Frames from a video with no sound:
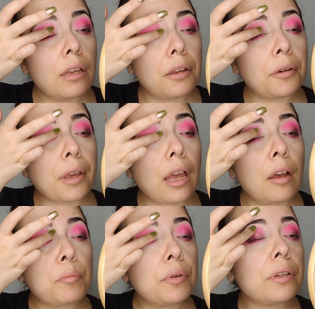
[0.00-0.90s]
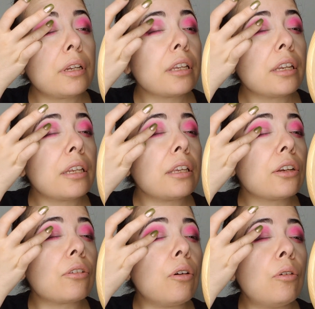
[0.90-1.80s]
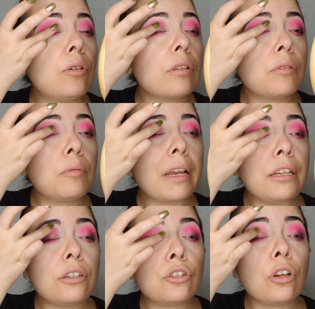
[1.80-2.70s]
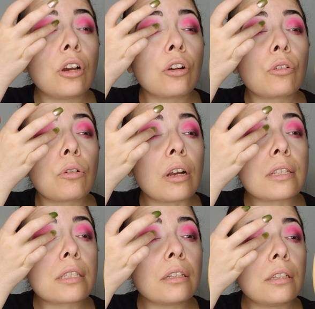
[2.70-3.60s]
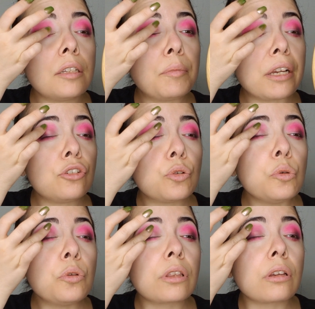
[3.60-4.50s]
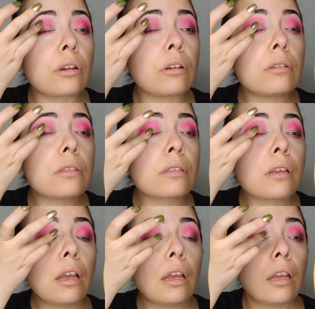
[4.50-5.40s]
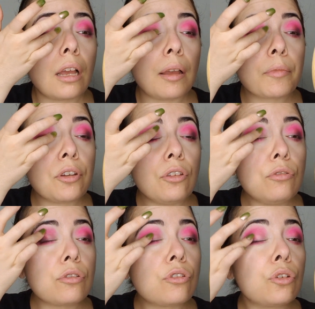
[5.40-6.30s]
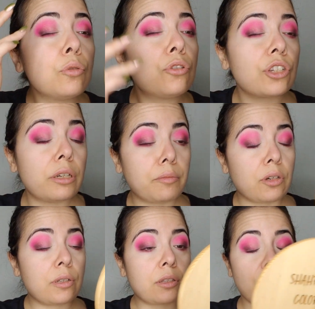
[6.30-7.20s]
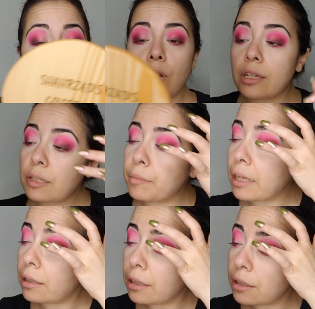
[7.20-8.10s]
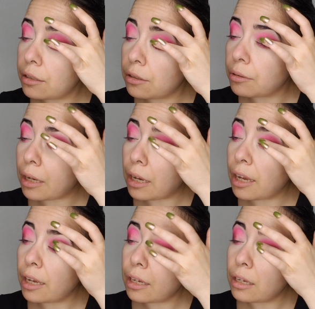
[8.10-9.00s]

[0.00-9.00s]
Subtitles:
Okay, I'm putting it here all the way across the lid by 2/3. I'm gonna use 2 shimmers across my lid, okay?